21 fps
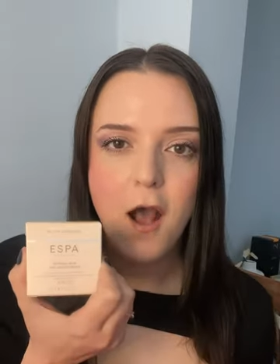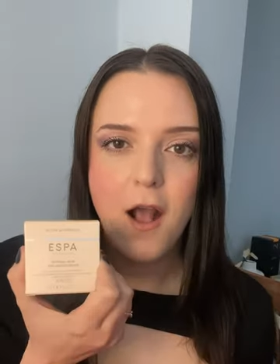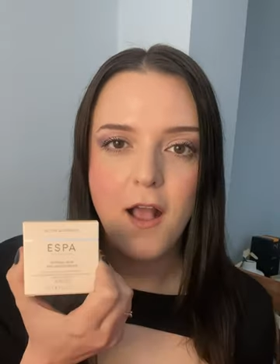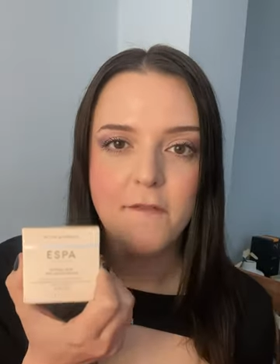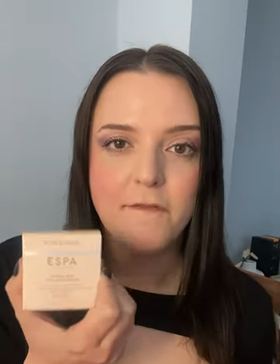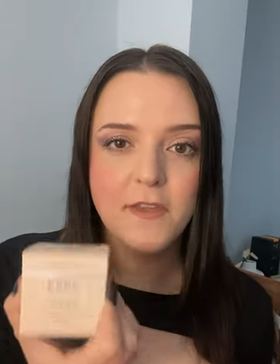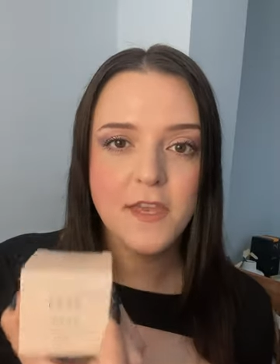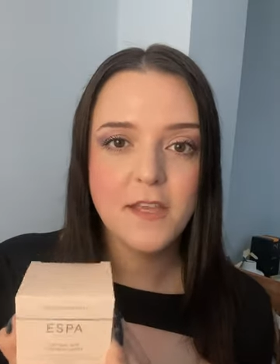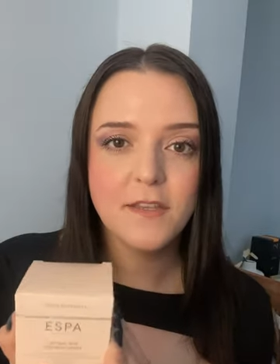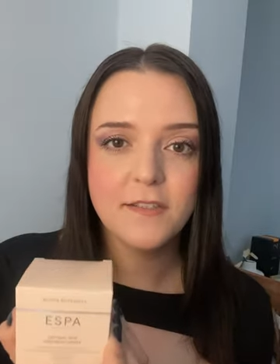
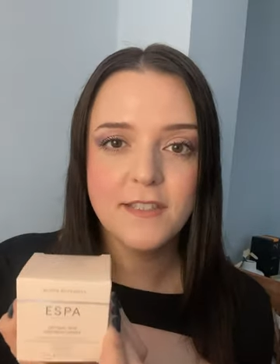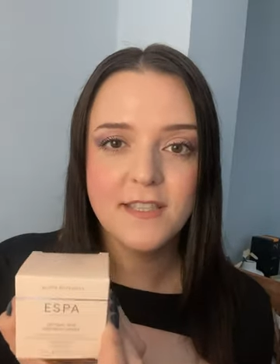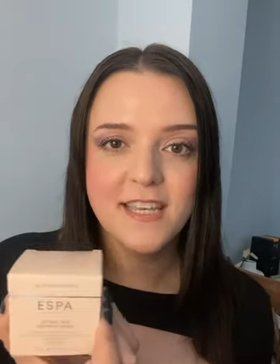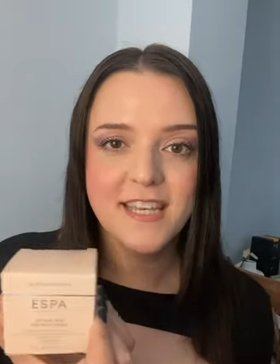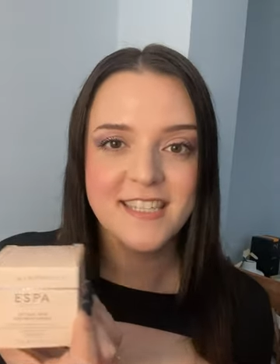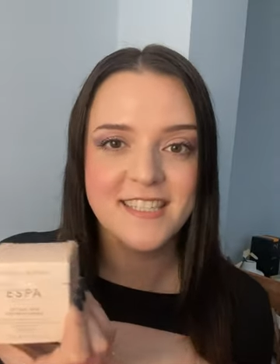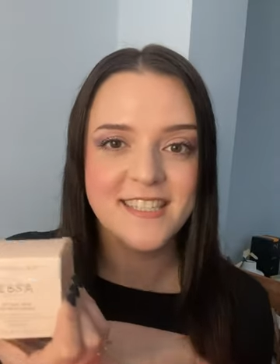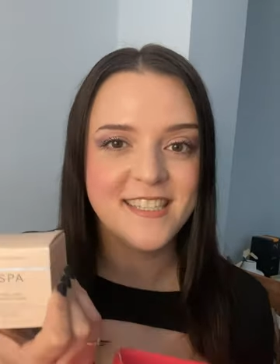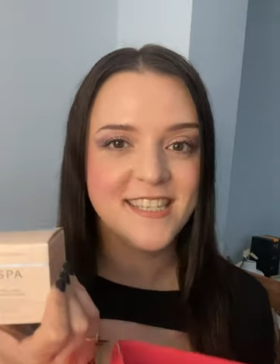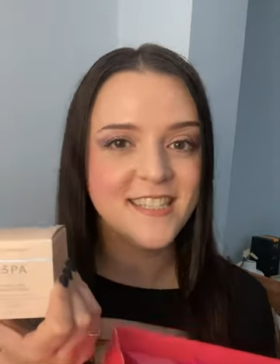I've used
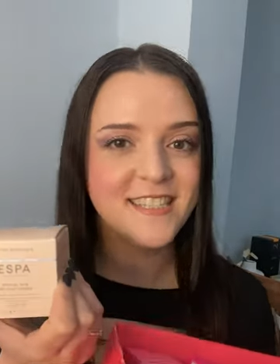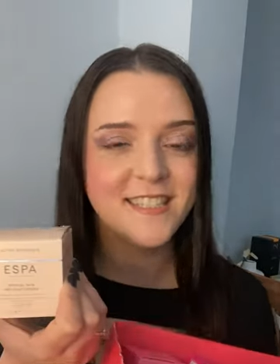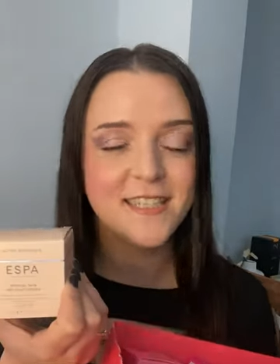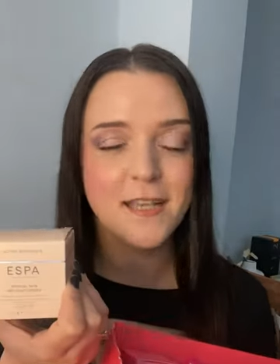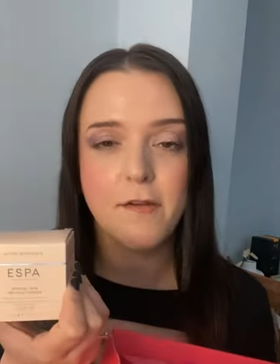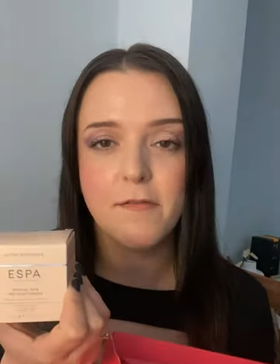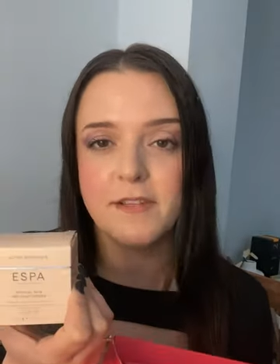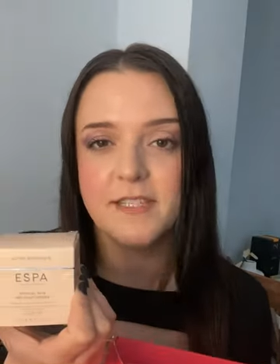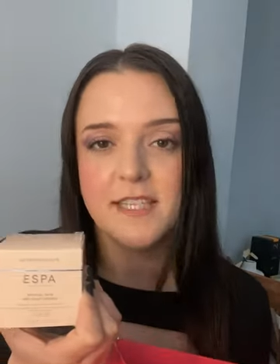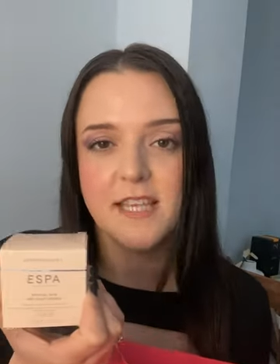this
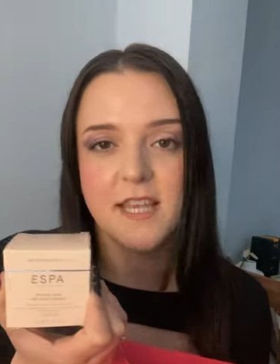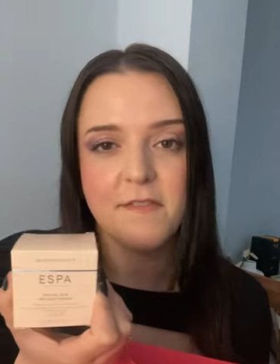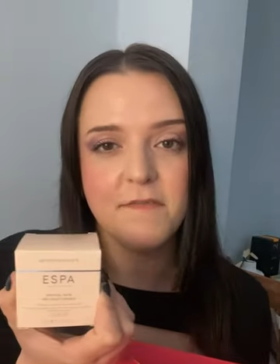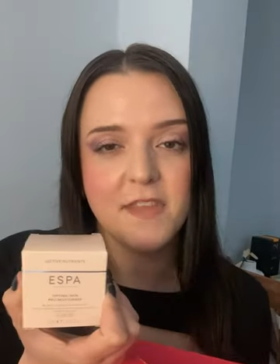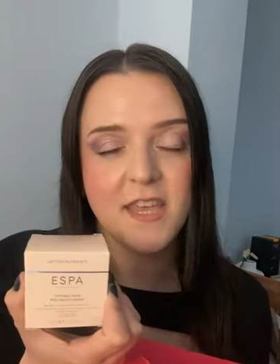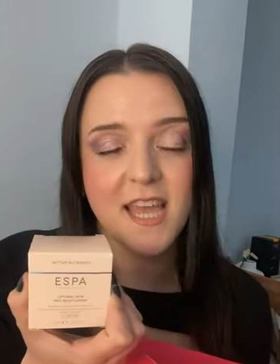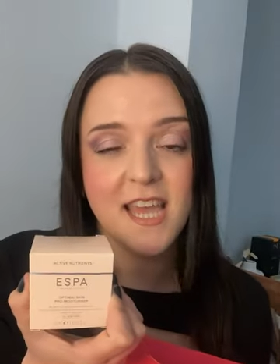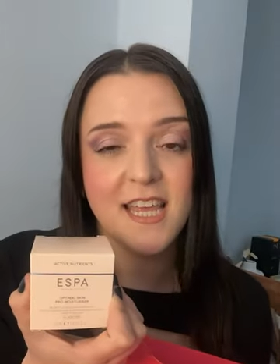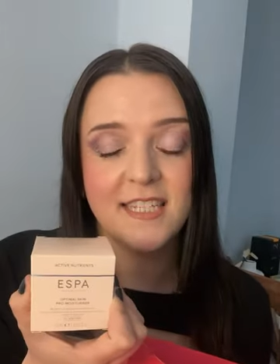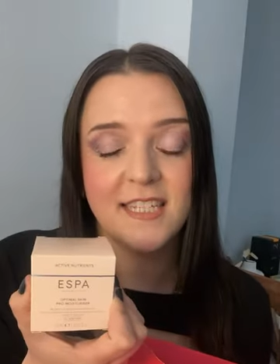since I
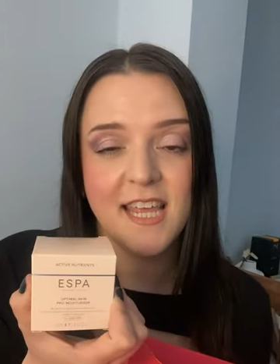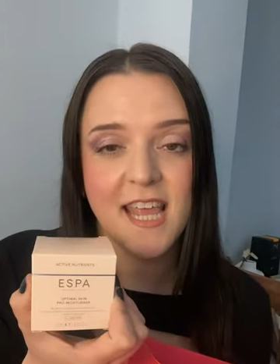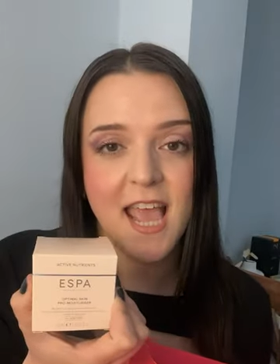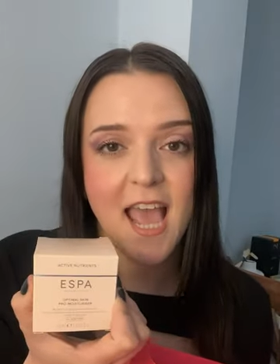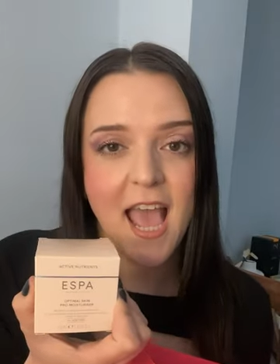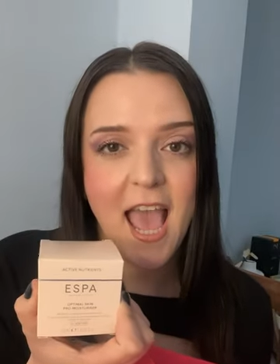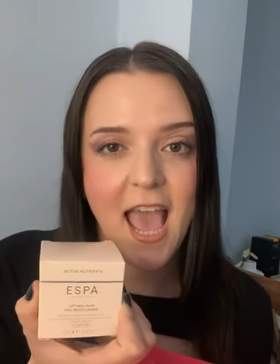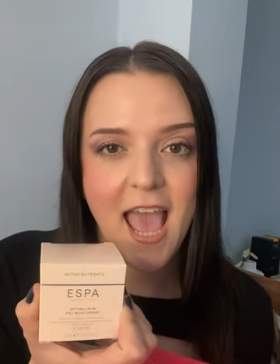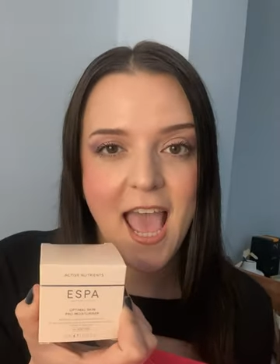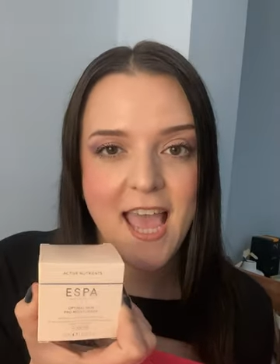received the
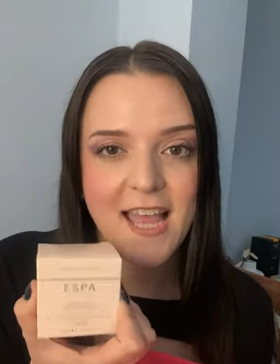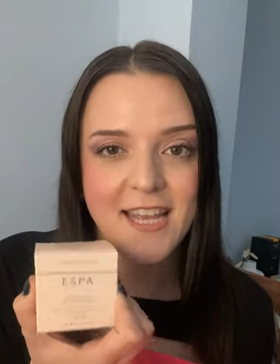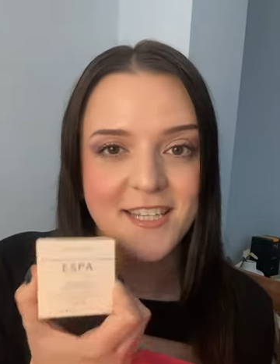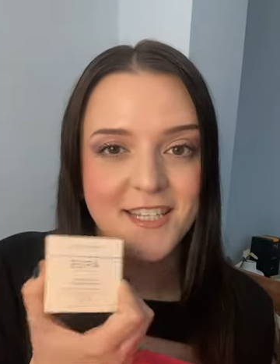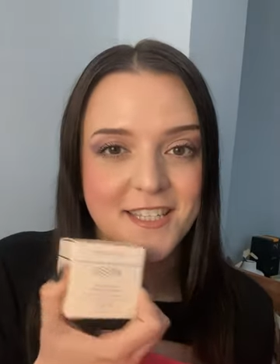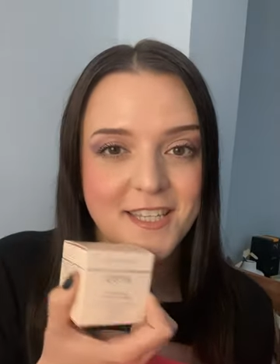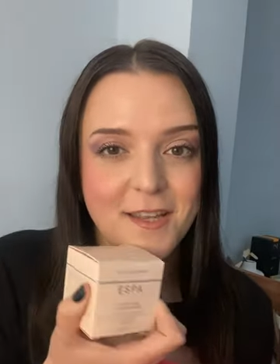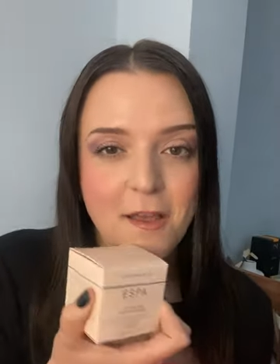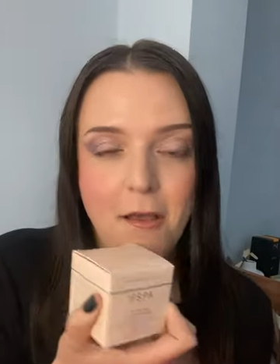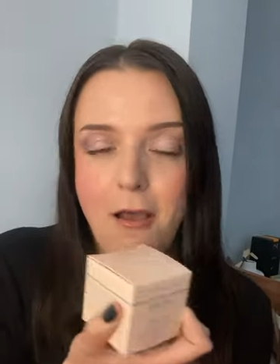edit
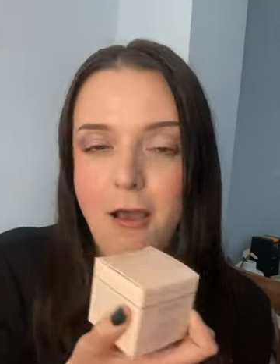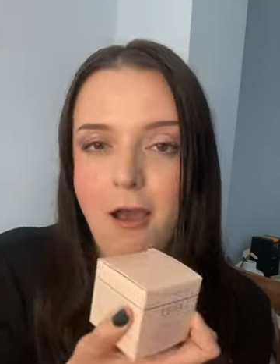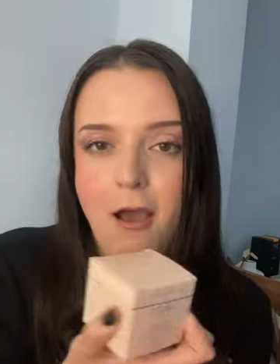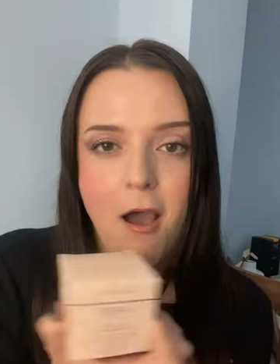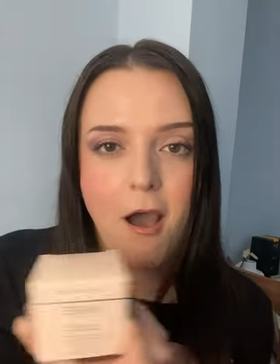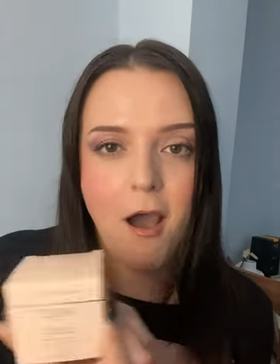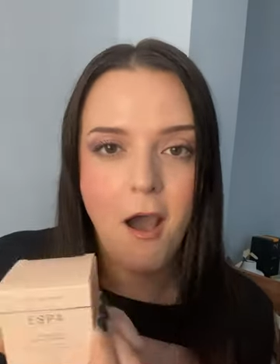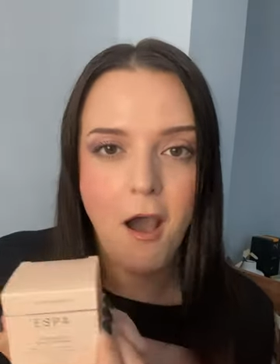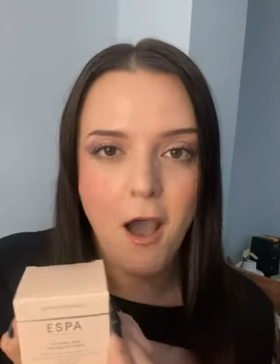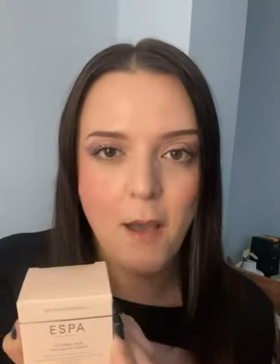and
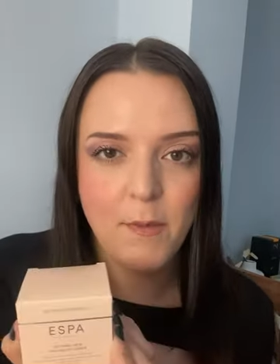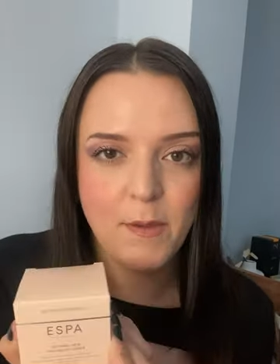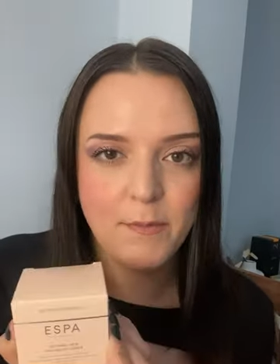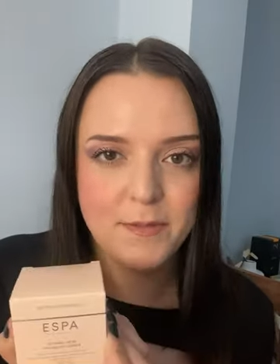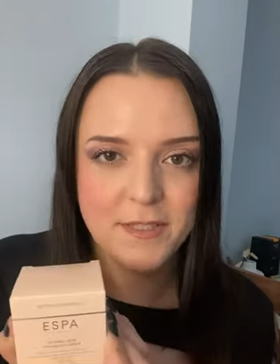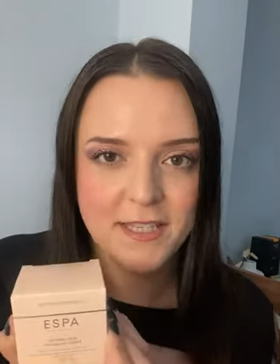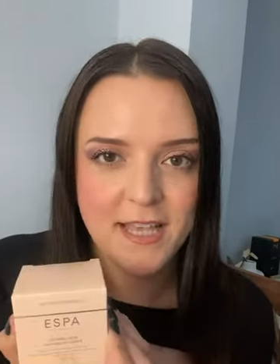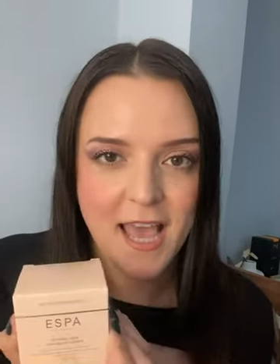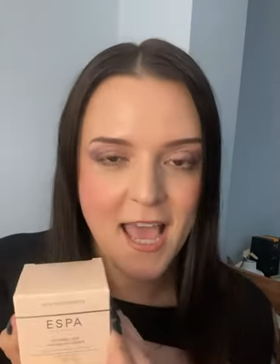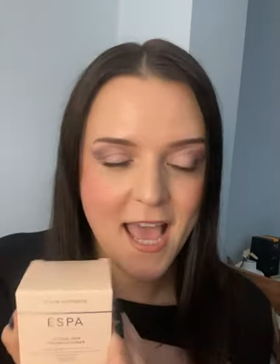I'm
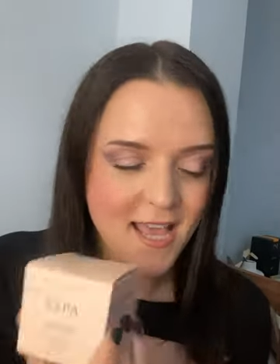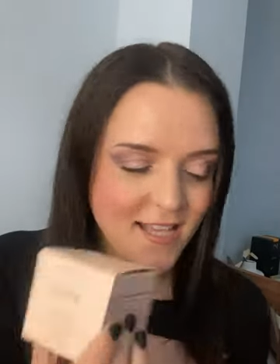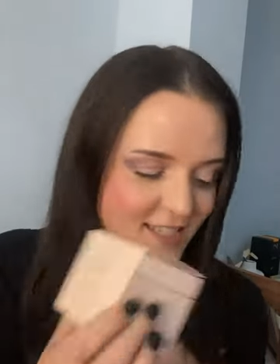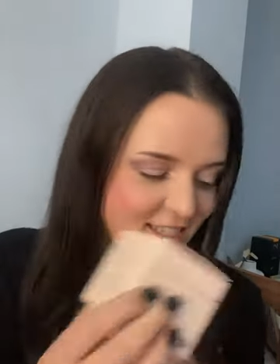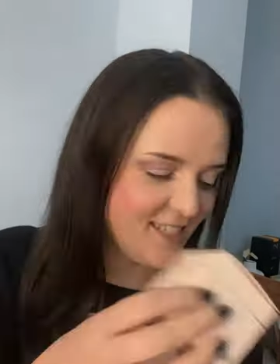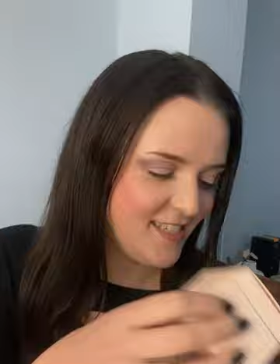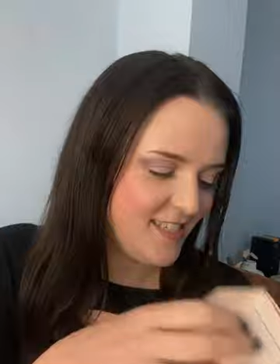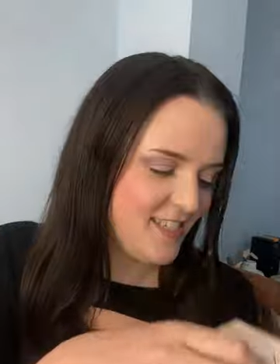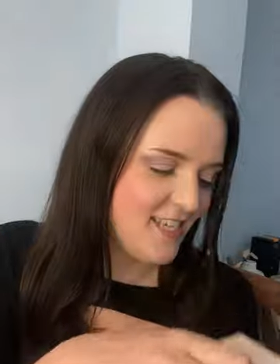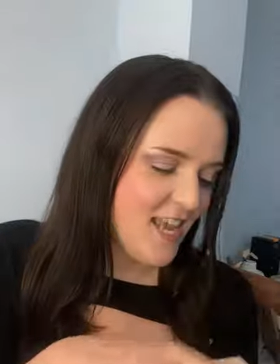
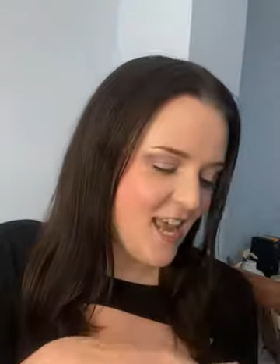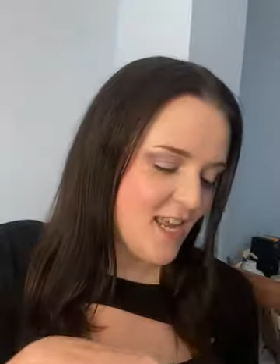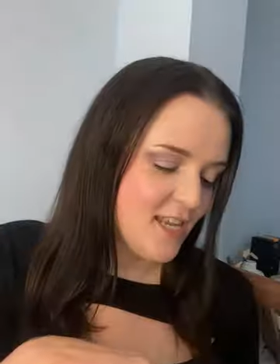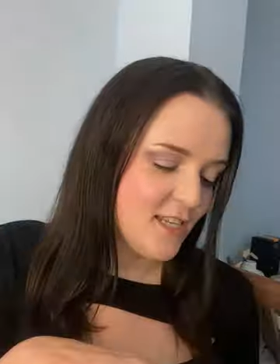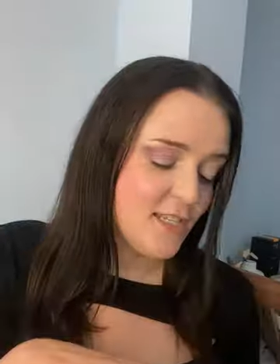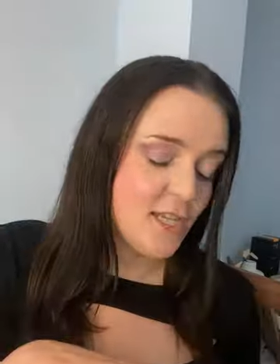obsessed.